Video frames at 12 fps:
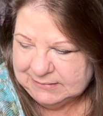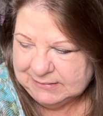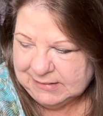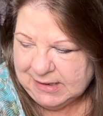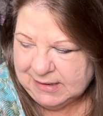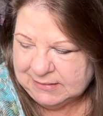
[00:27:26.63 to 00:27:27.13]

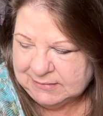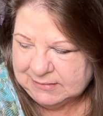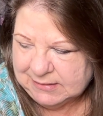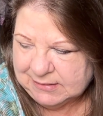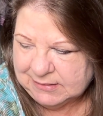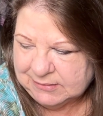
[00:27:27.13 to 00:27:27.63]
And
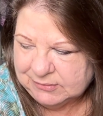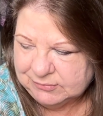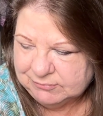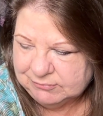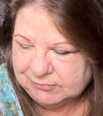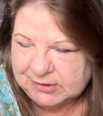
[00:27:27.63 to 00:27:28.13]
I'll
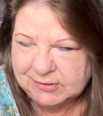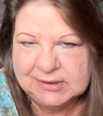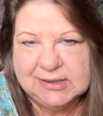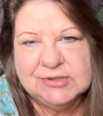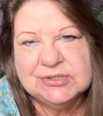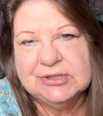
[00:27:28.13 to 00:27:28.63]

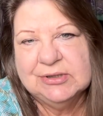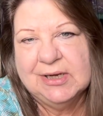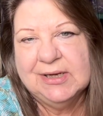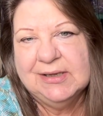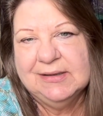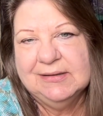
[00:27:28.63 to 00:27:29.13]
catch you
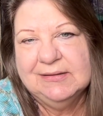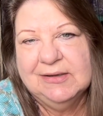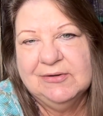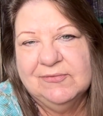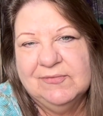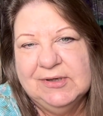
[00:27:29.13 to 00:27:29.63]
on
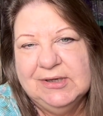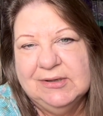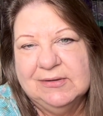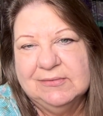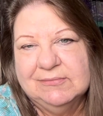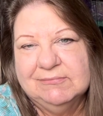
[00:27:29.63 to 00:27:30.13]
another
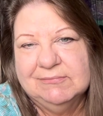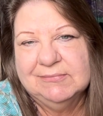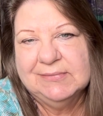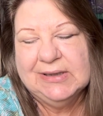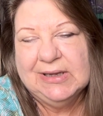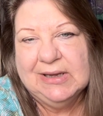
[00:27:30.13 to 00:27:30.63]
video.
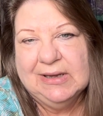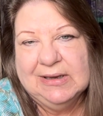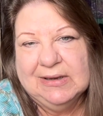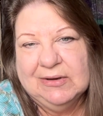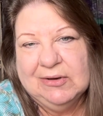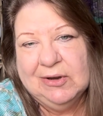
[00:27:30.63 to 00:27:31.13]

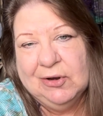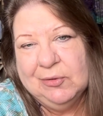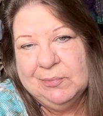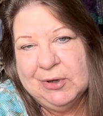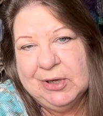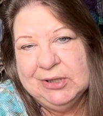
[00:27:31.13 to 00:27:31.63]
I
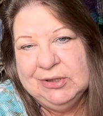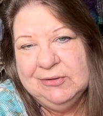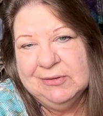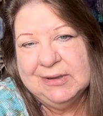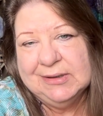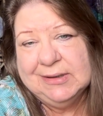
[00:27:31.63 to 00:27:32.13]
hope all
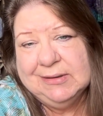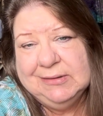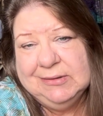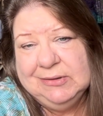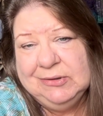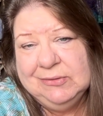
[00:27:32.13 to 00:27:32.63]

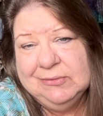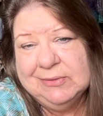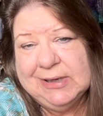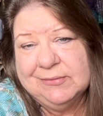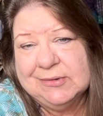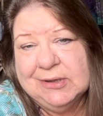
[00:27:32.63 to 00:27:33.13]
you
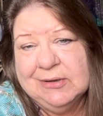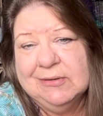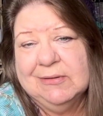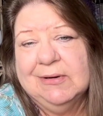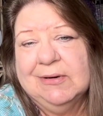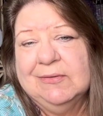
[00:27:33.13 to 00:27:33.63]
out
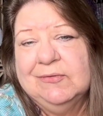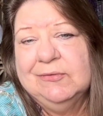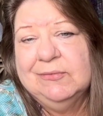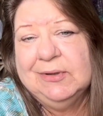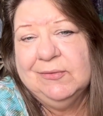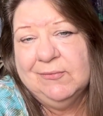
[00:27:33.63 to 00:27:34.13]
there are
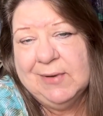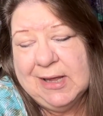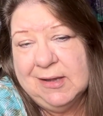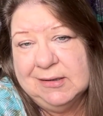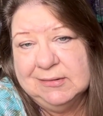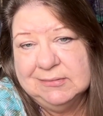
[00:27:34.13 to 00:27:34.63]
doing
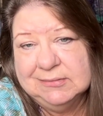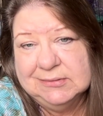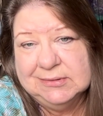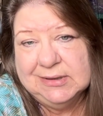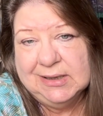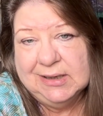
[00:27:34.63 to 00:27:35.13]
well.
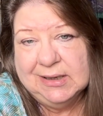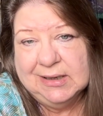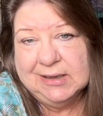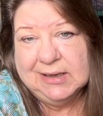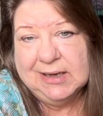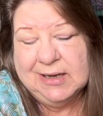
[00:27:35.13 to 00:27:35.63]

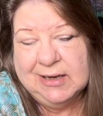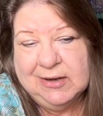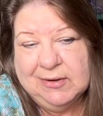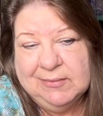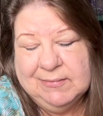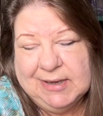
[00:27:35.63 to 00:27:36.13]

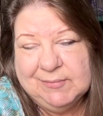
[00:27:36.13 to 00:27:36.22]
I'm